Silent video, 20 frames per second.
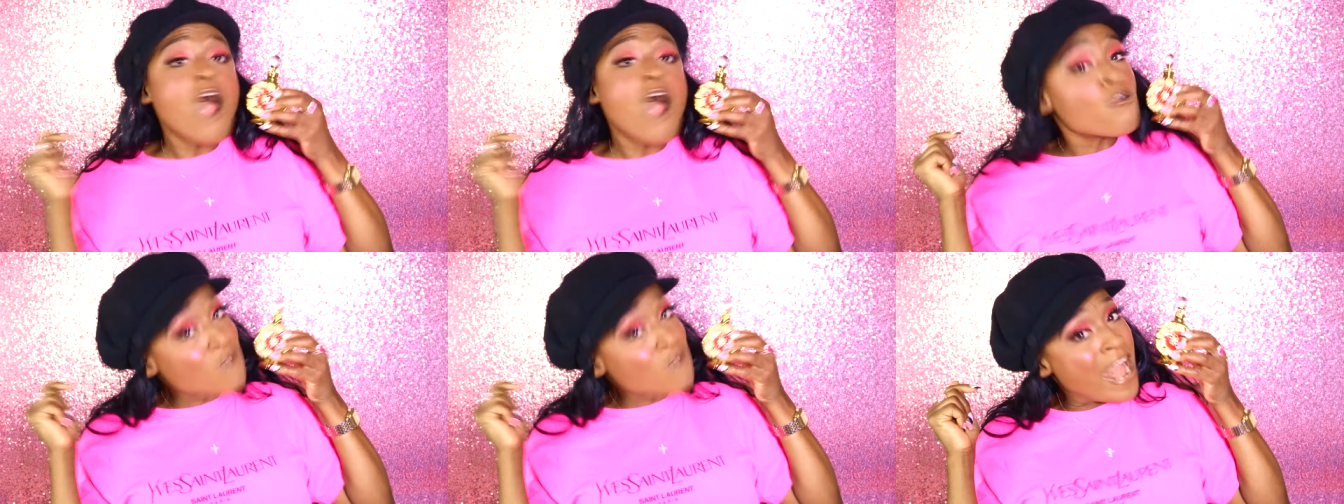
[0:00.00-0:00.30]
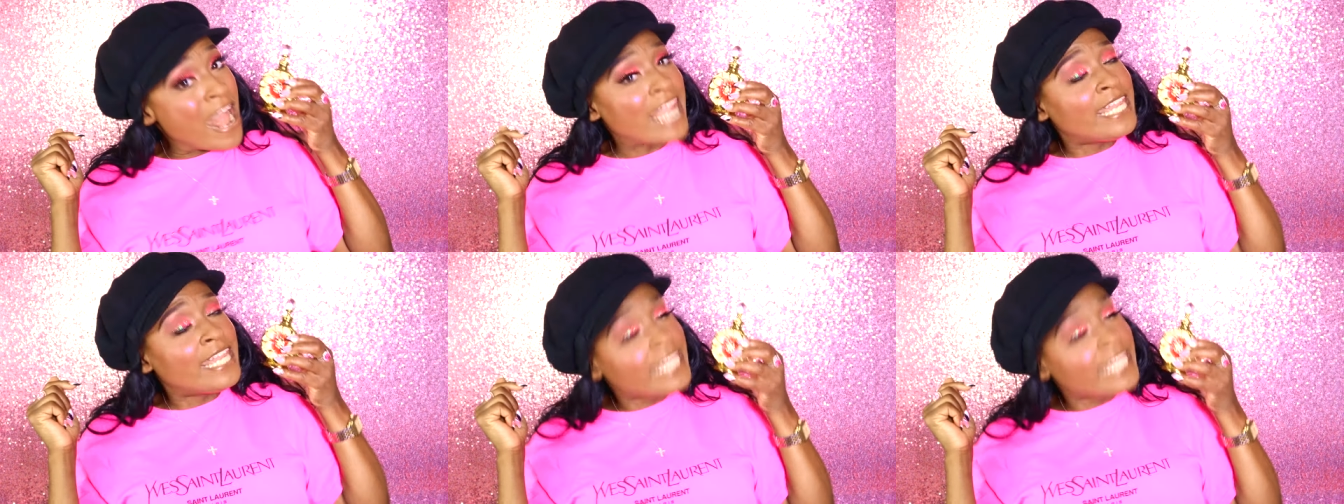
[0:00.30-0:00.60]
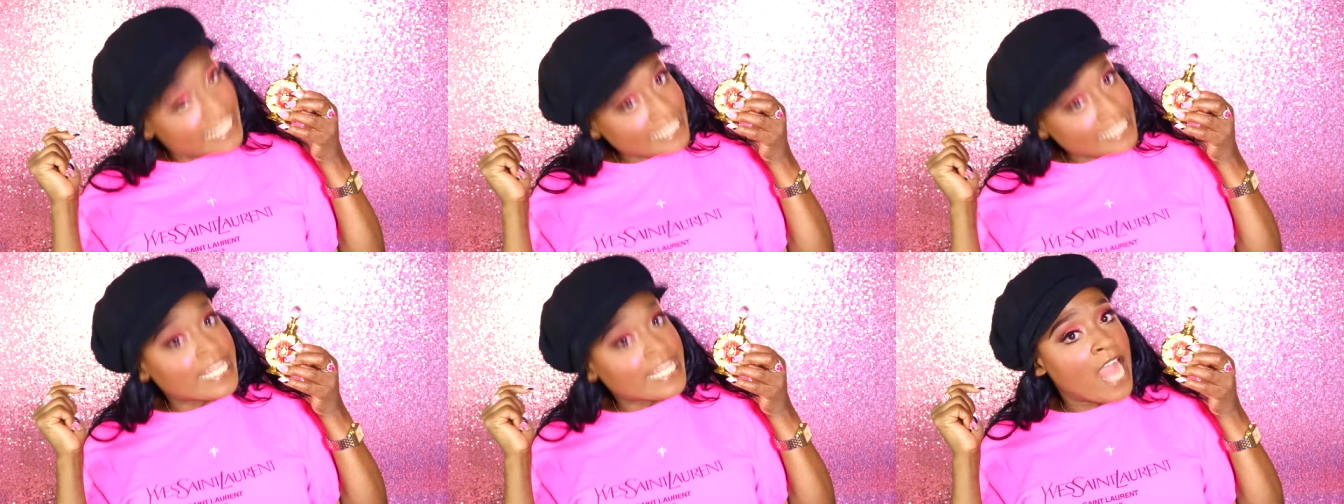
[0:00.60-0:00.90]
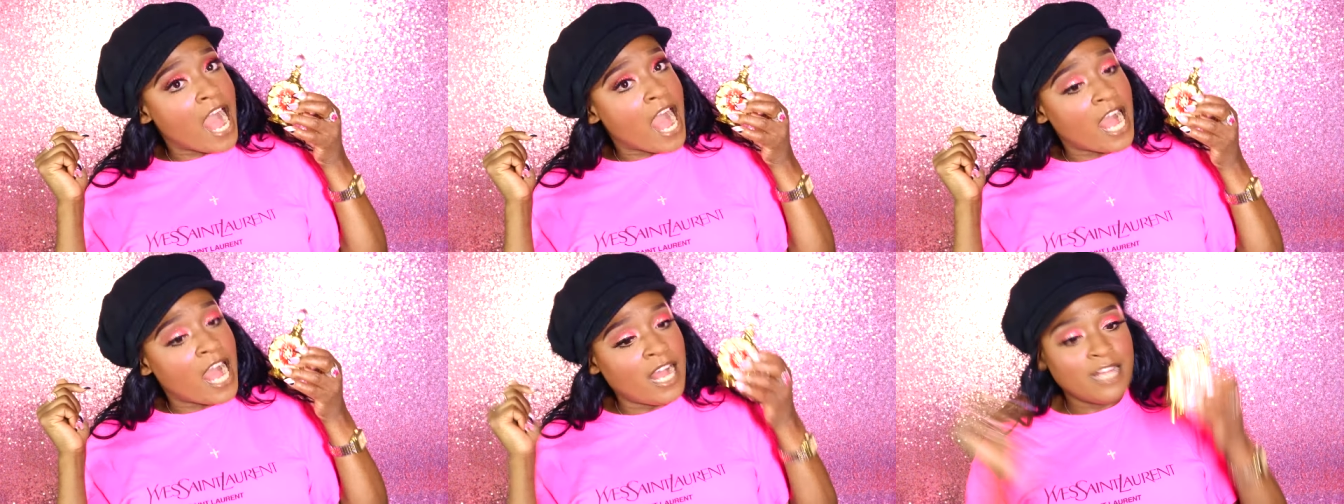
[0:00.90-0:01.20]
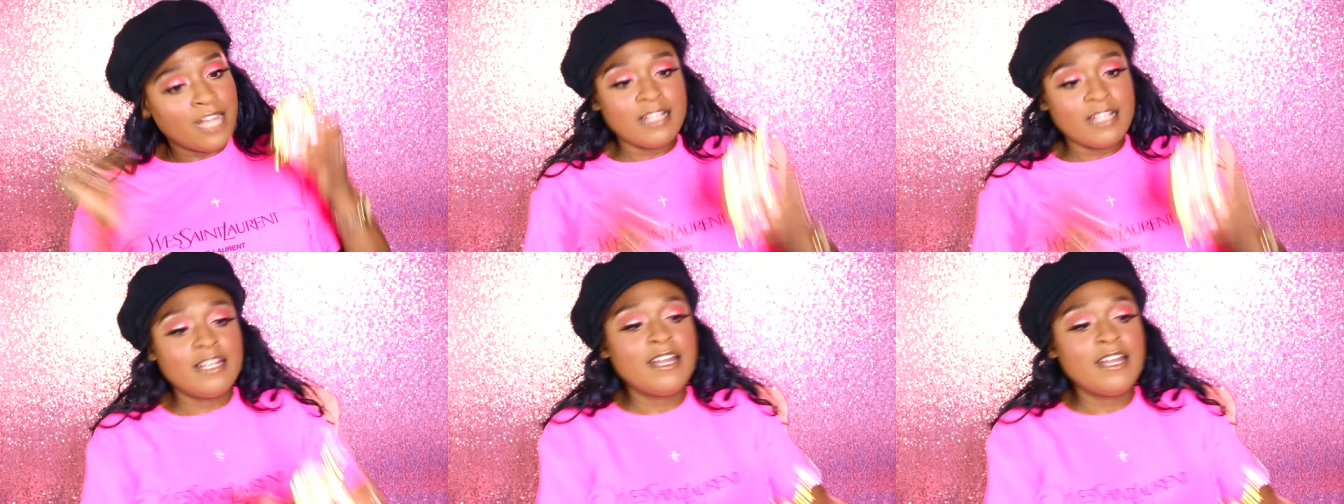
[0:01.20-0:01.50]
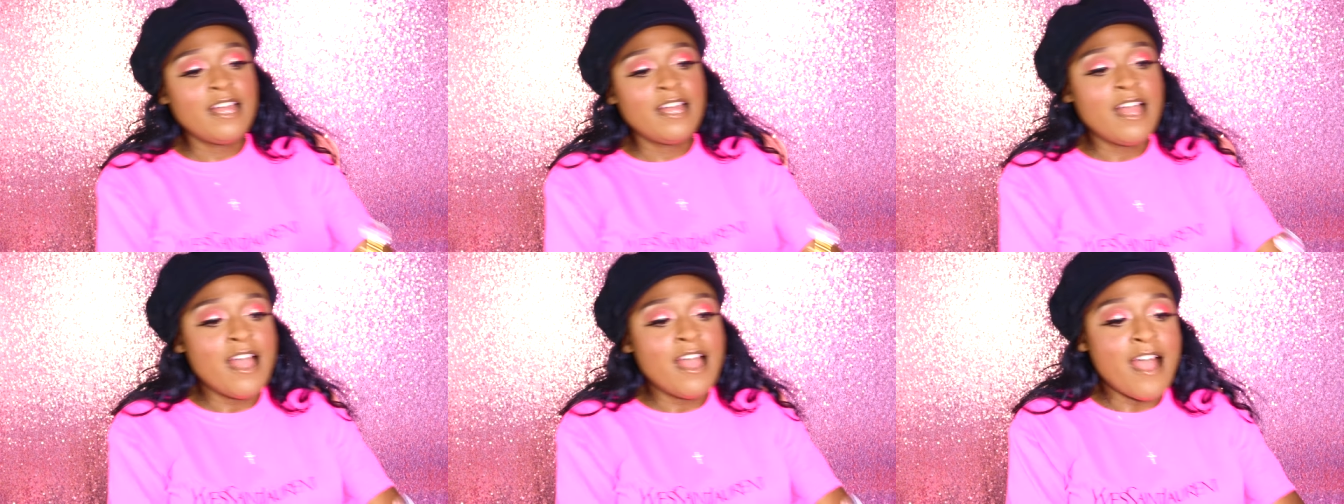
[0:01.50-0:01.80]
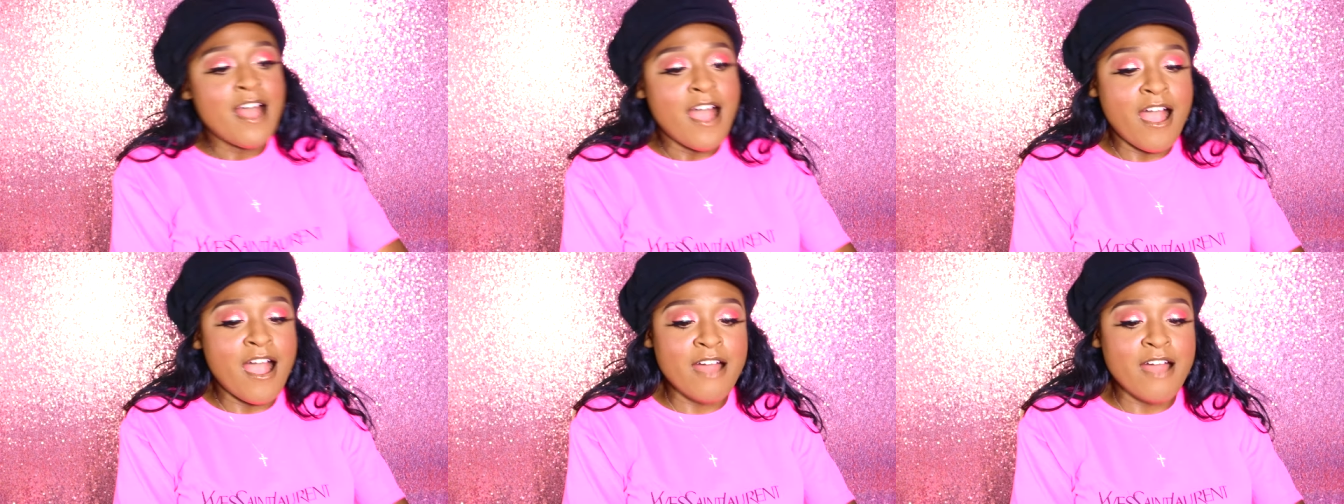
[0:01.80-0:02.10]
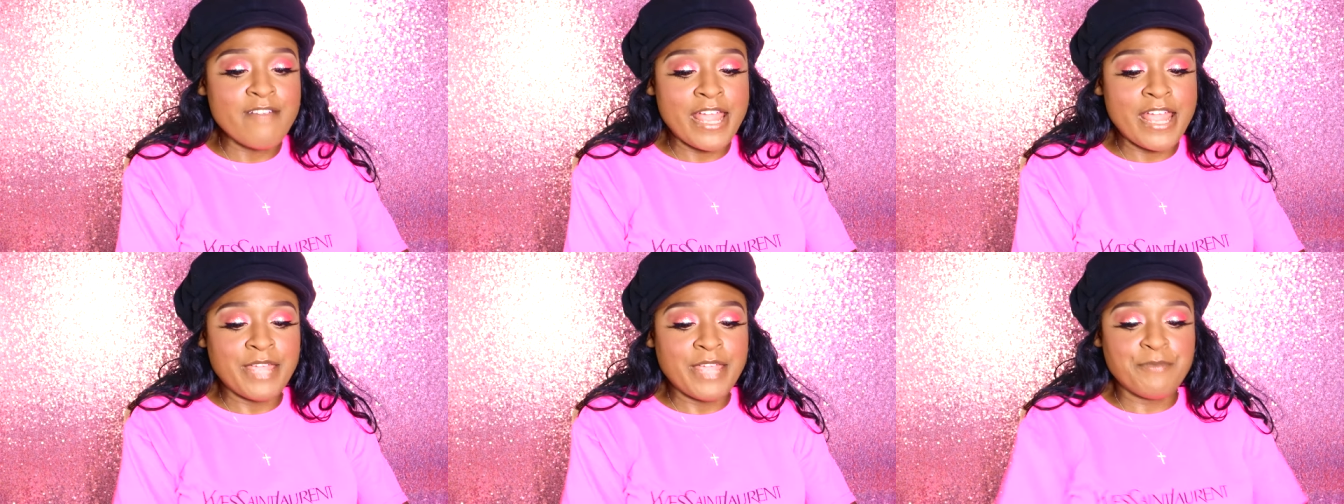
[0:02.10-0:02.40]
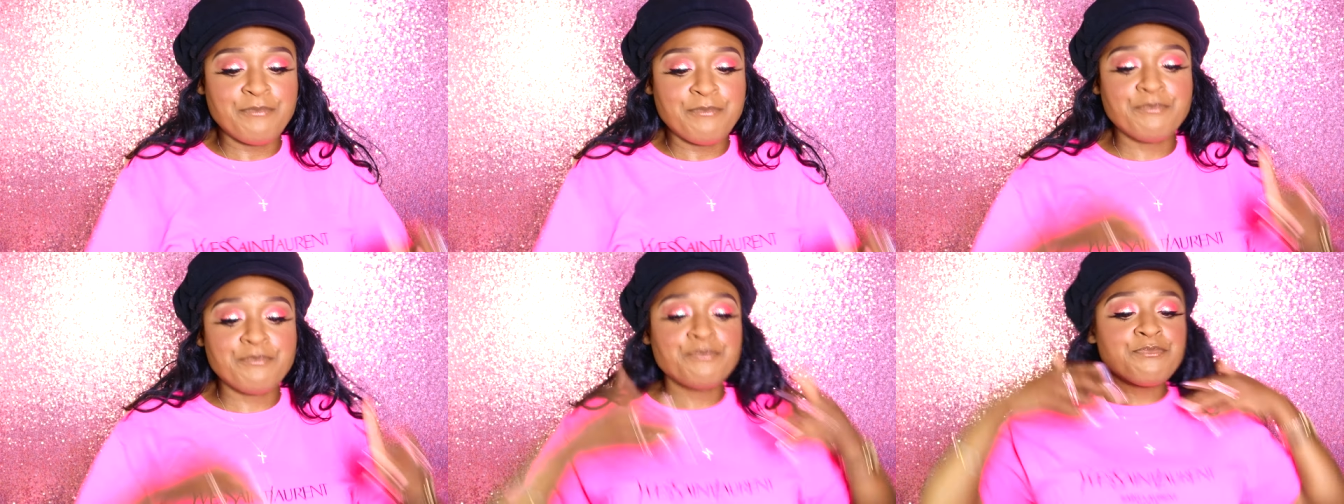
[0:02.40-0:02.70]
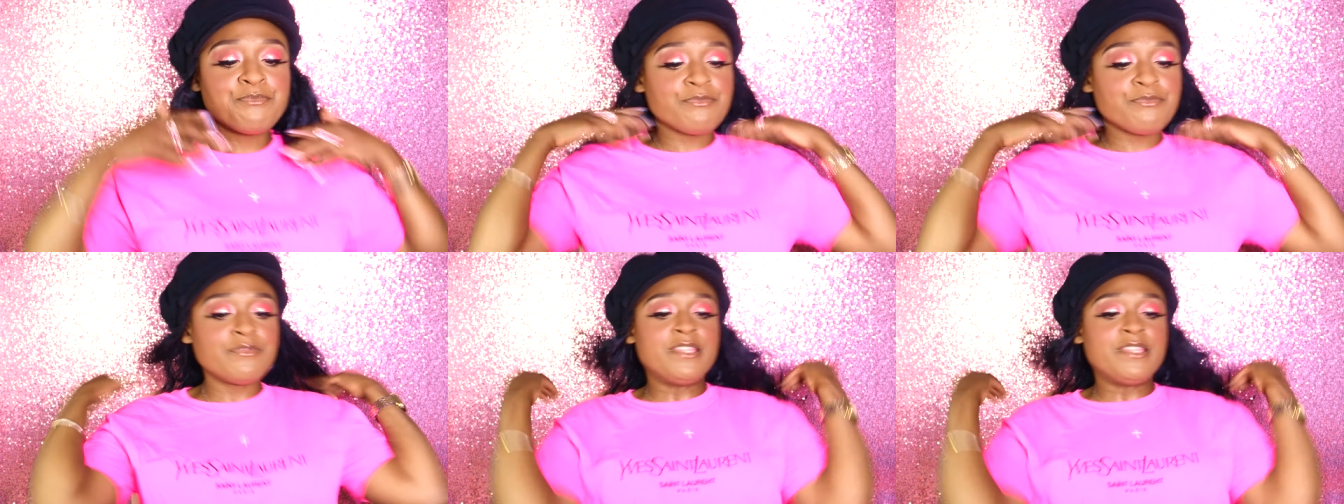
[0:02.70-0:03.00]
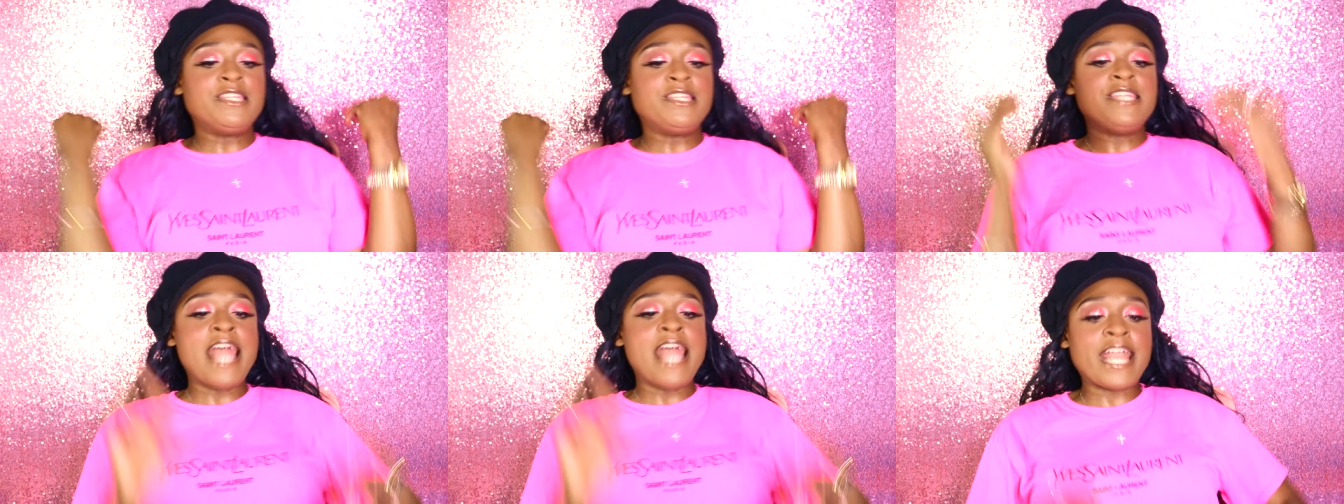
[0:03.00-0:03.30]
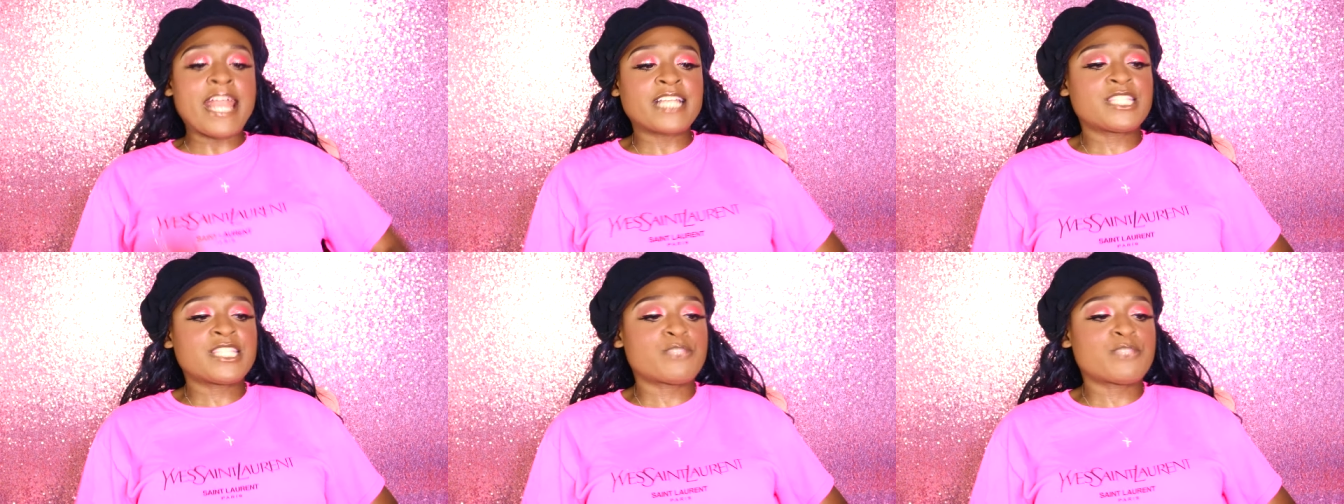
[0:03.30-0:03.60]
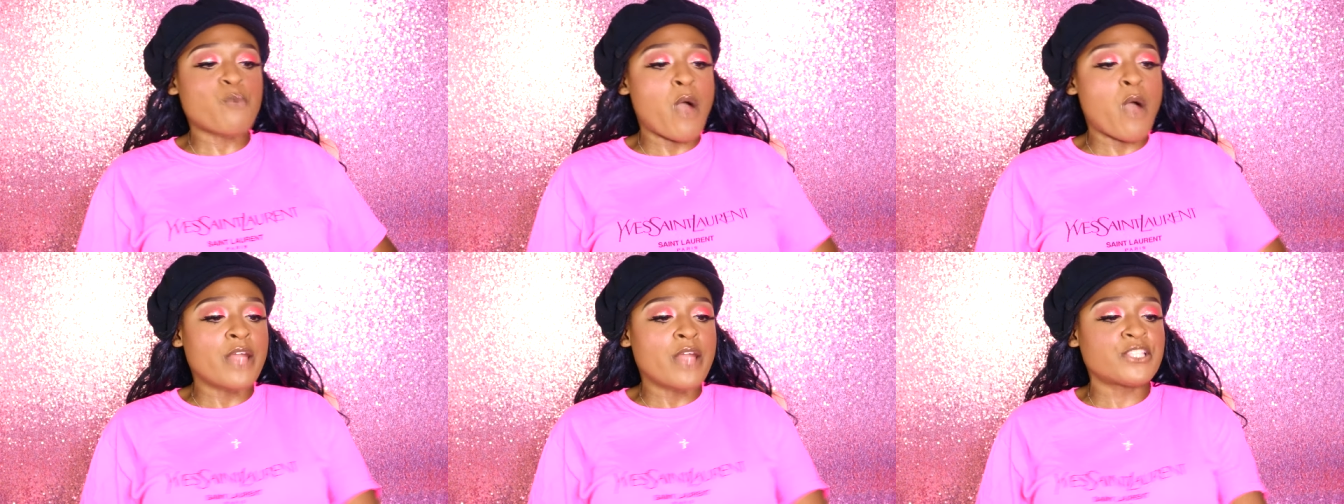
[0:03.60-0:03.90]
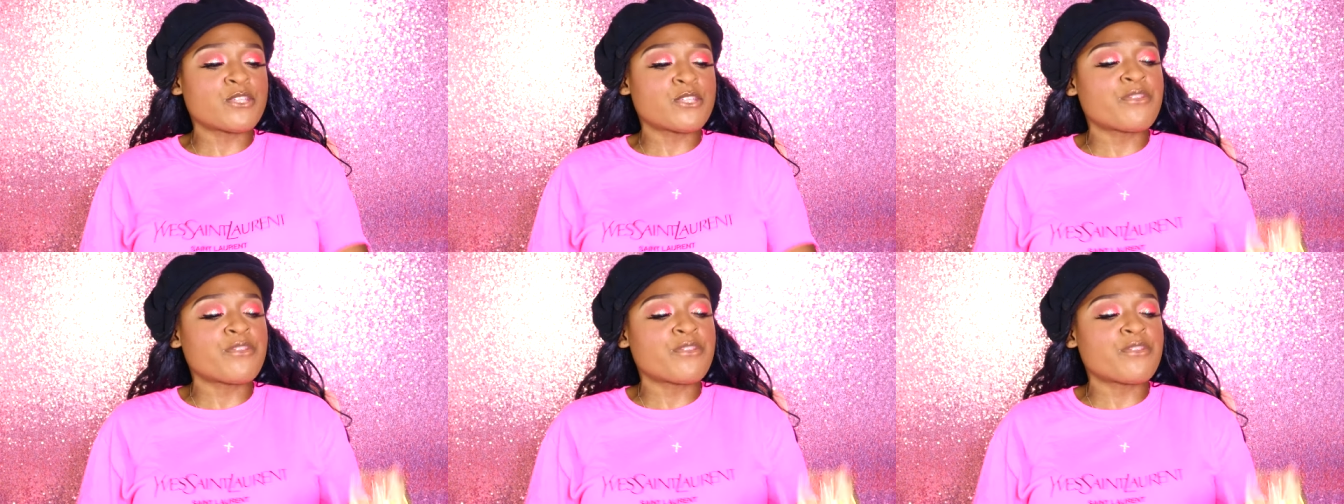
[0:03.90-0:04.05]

Right here. All right, next one.